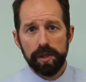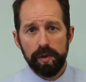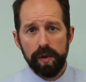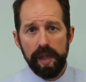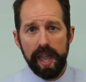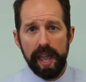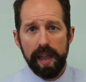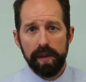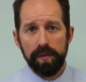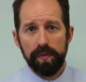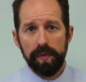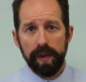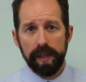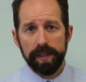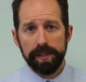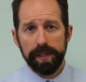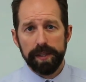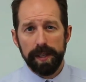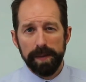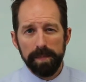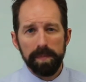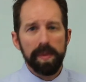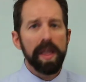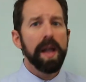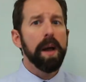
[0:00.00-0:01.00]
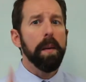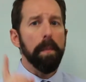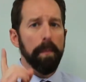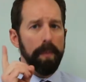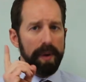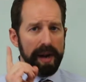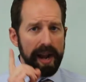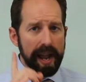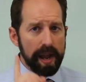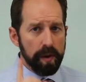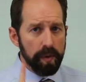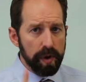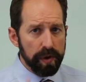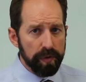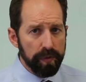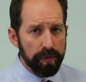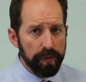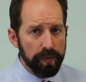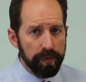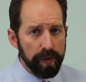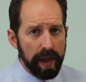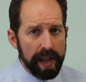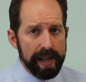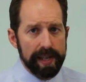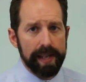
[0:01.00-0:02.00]
You can't fix it. But I would
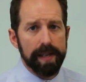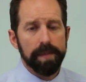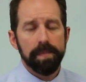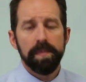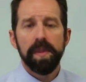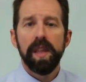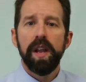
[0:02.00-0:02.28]
fight it.